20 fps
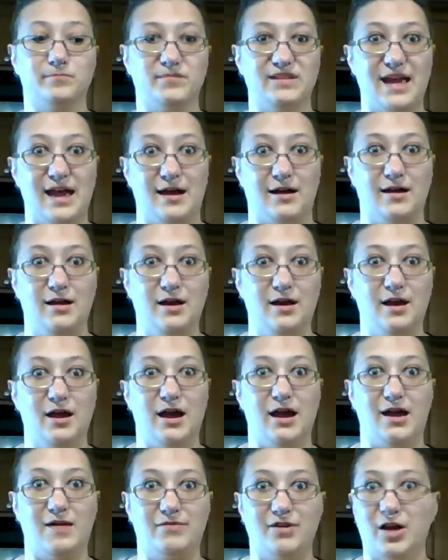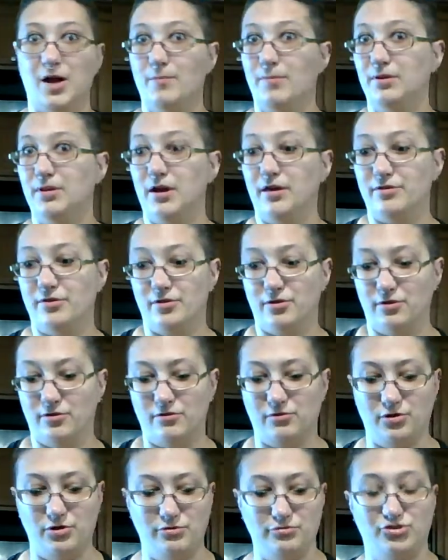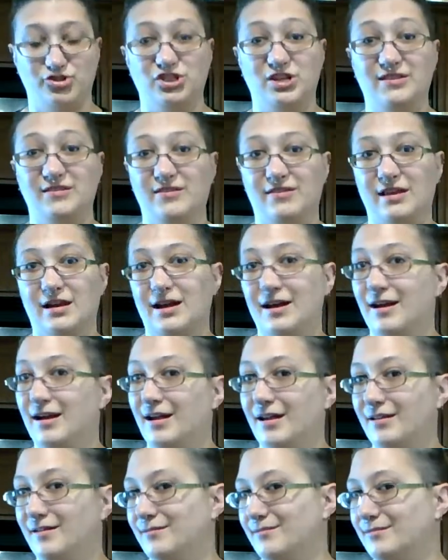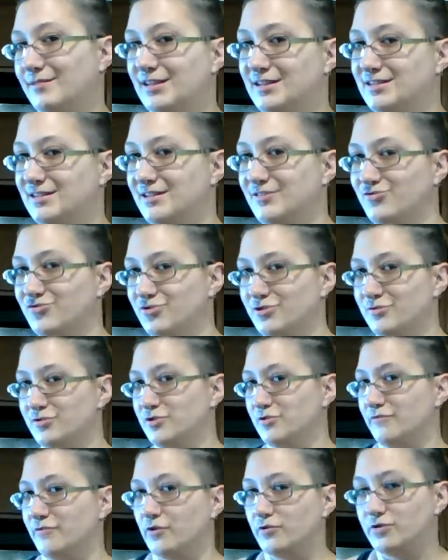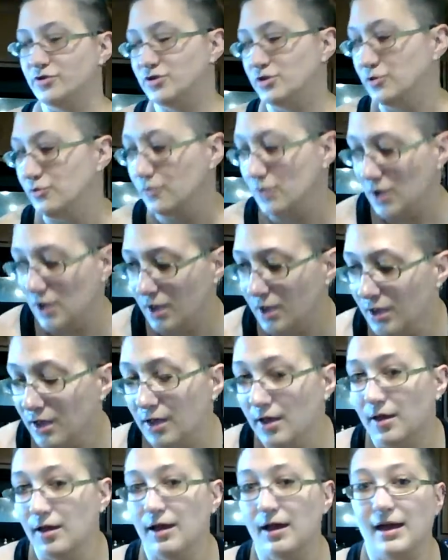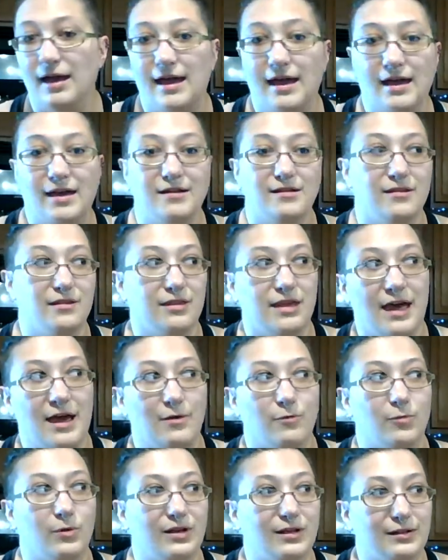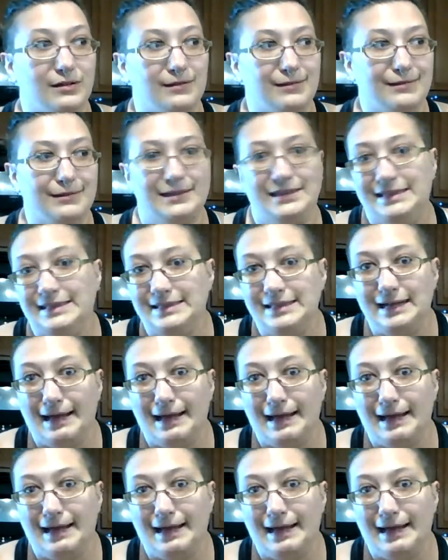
Yeah, I have a couple other new gins that I need to introduce you folks to, and that will